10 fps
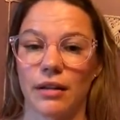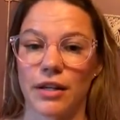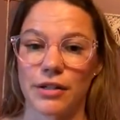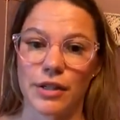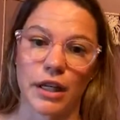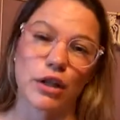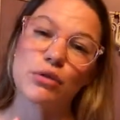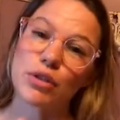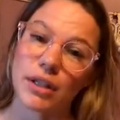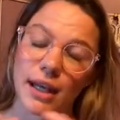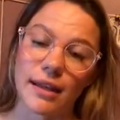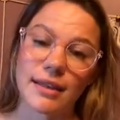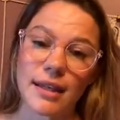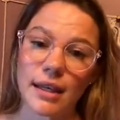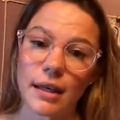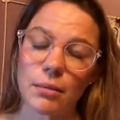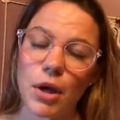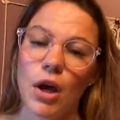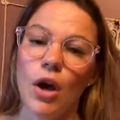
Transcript: There's like usually a theme